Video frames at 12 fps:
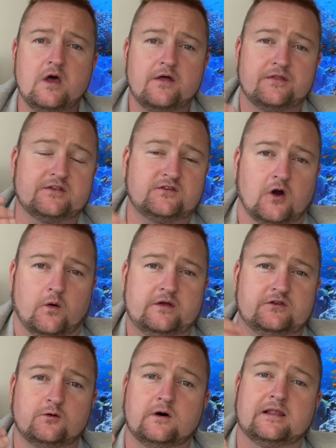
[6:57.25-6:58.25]
that's going
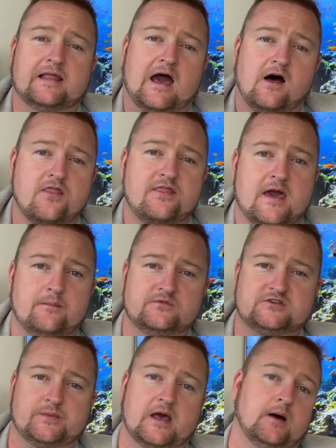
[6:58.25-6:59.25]
to allow them
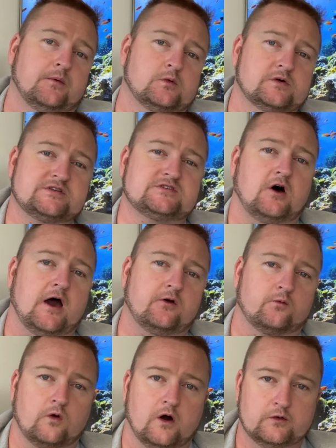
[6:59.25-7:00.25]
to be able to assign a
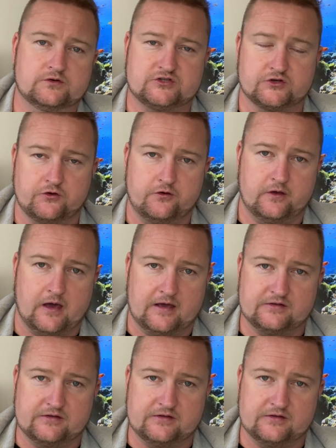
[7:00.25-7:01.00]
role to a